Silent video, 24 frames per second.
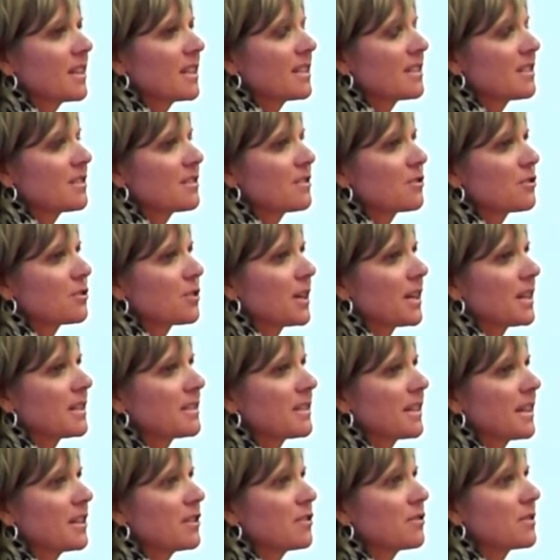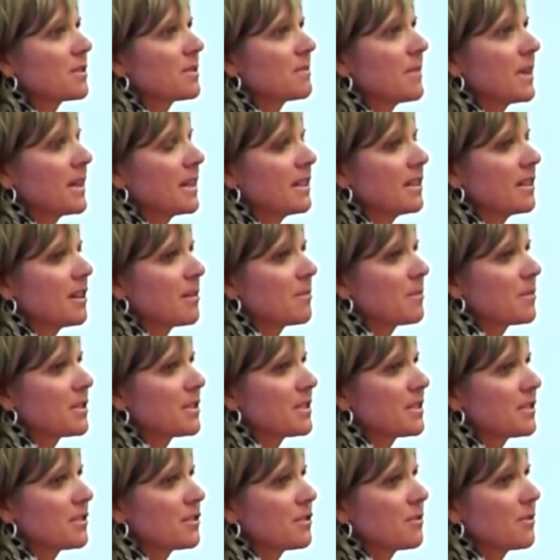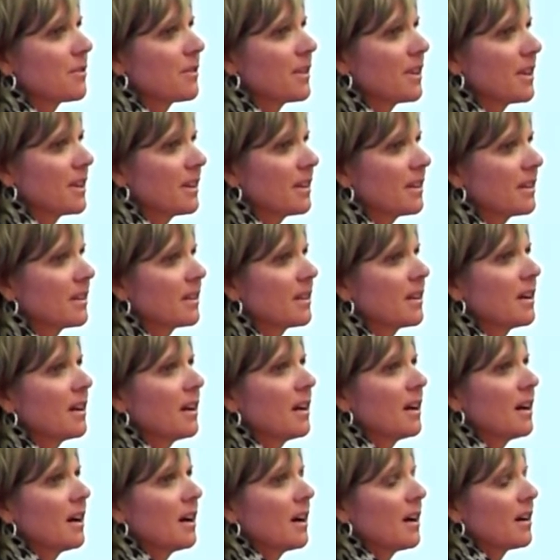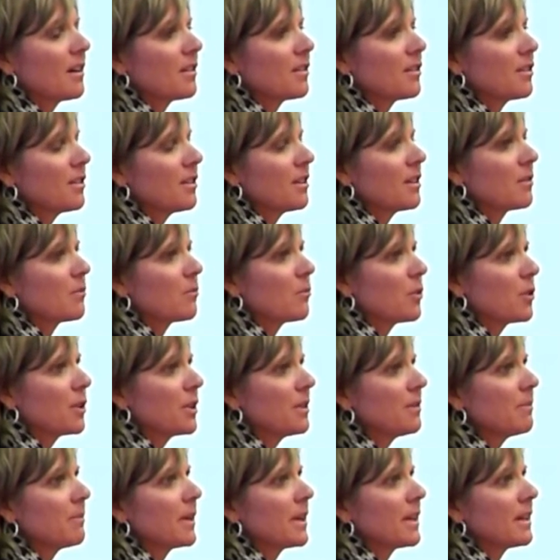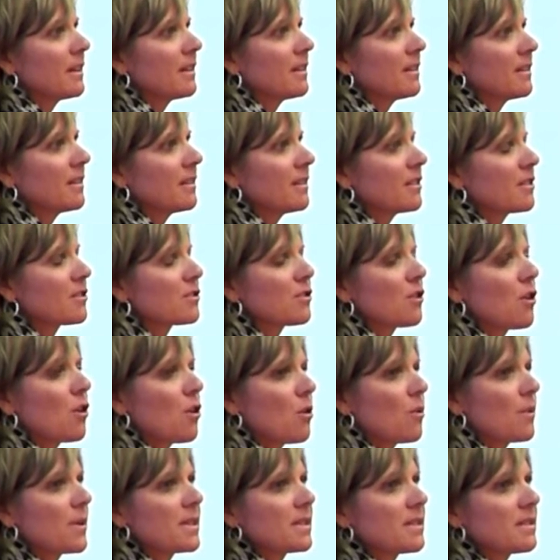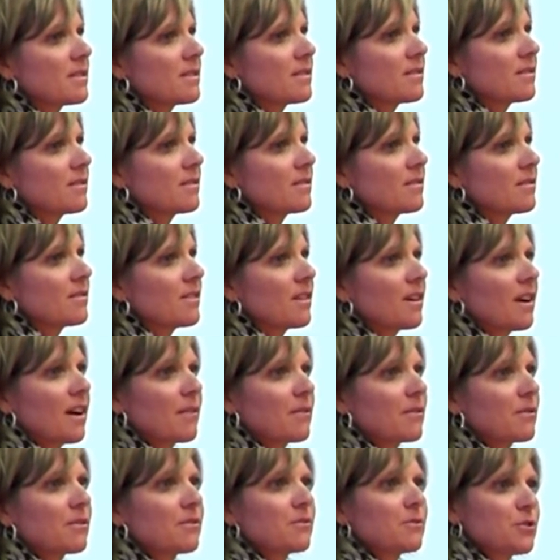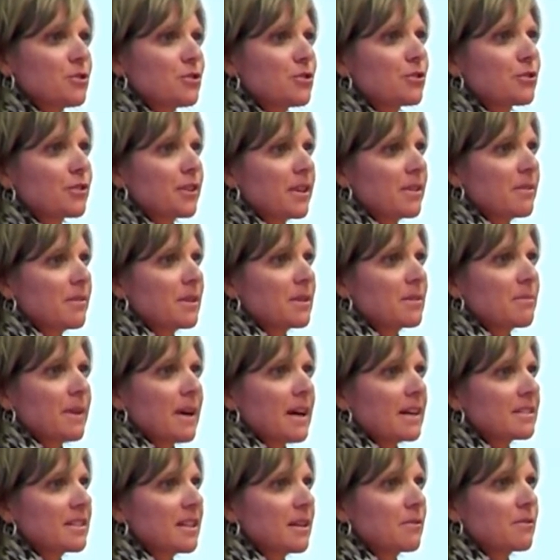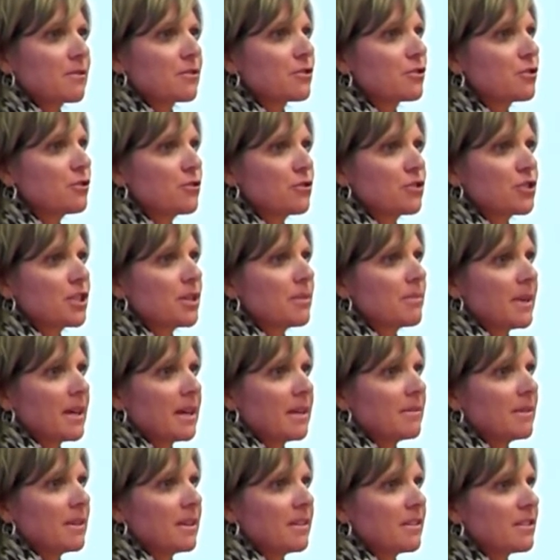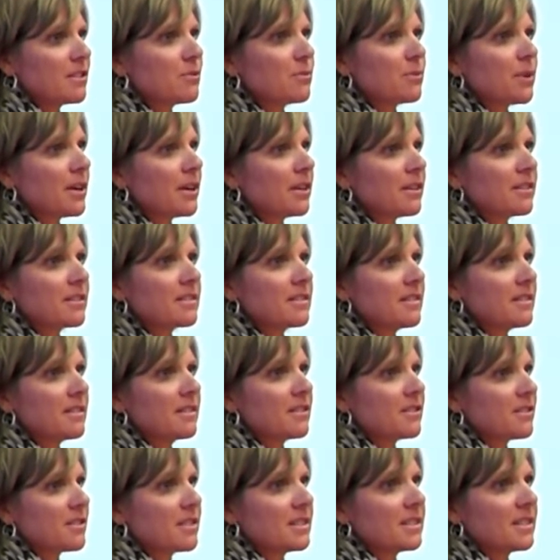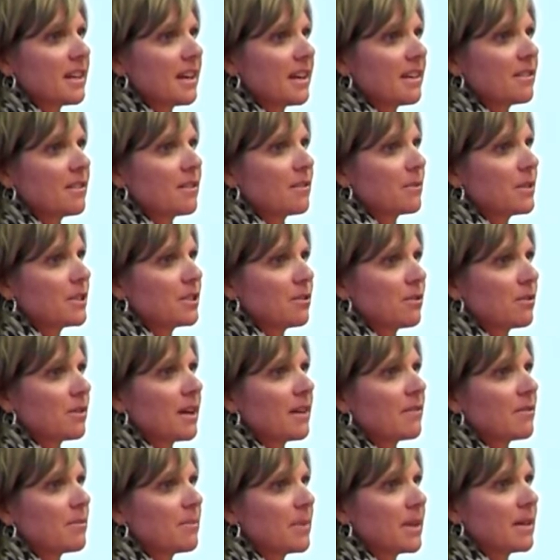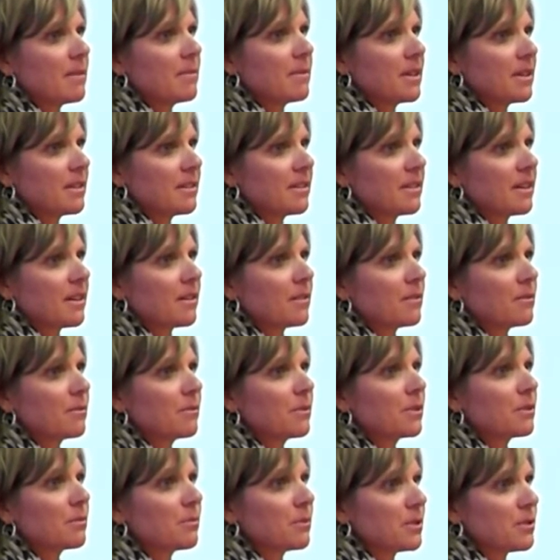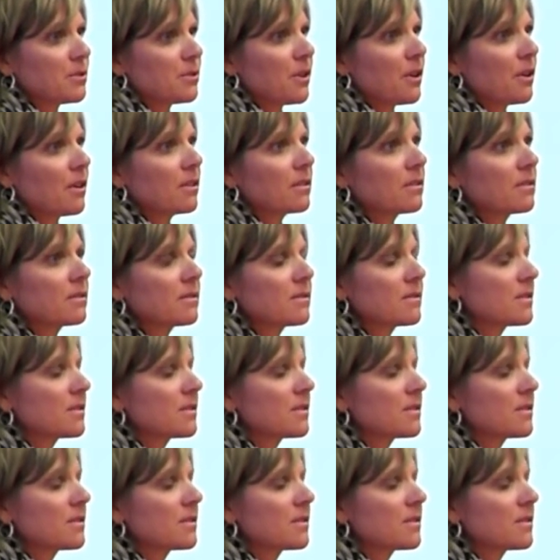that doesn't translate to as many numbers as you think it would, but there's always, would you agree with me at the back table, there's usually a baby, and it's rare there's a day that we don't have a baby in there with withdrawal.